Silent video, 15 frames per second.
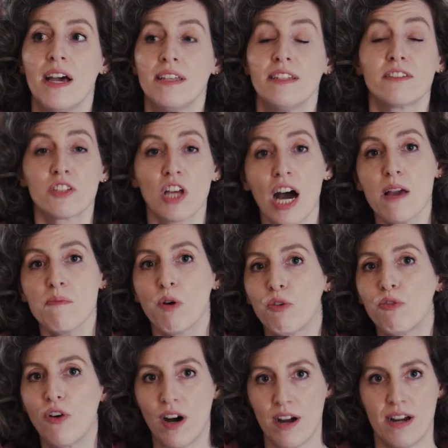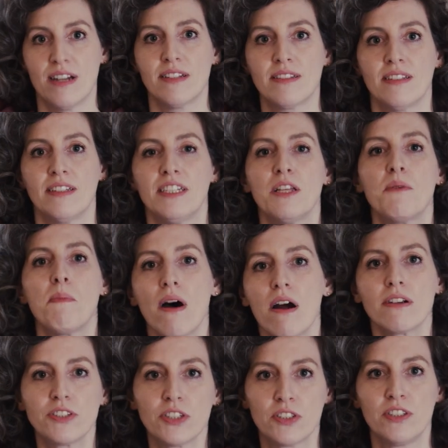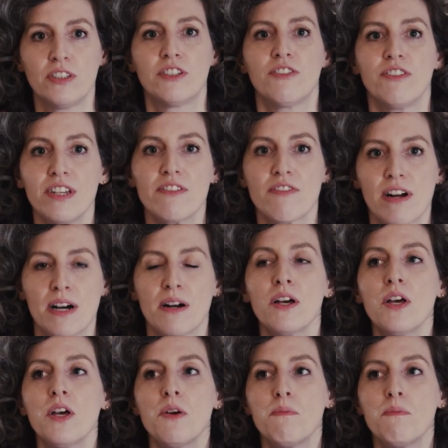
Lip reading: and a type of art in a particular era